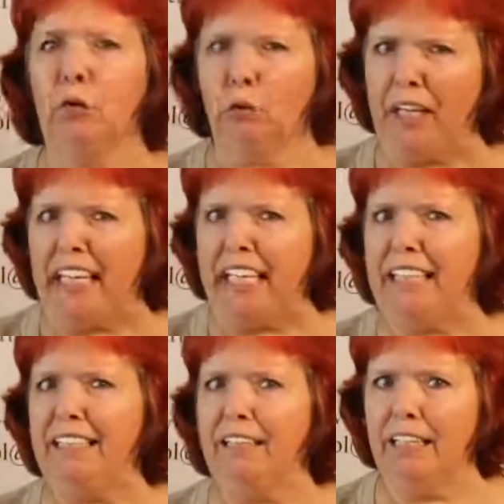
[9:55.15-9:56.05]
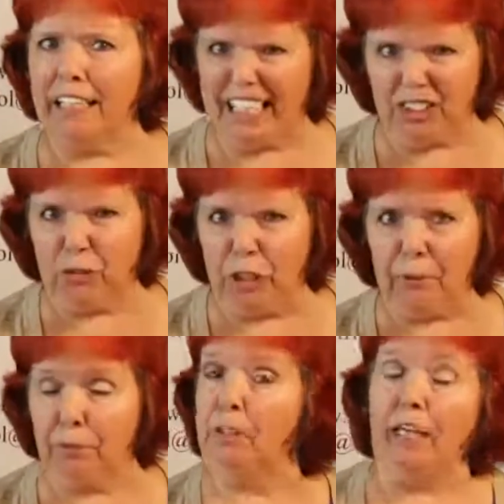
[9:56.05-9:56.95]
reading
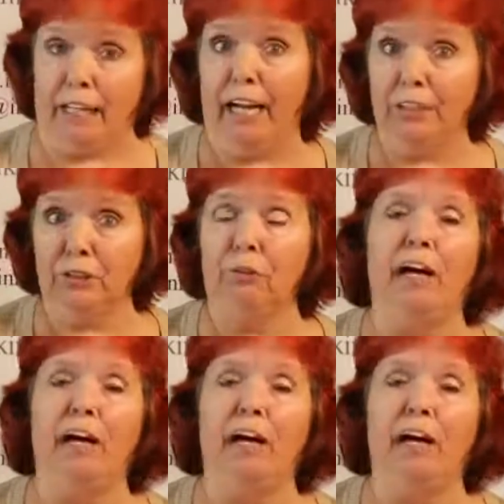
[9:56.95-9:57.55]
electronic print like I do,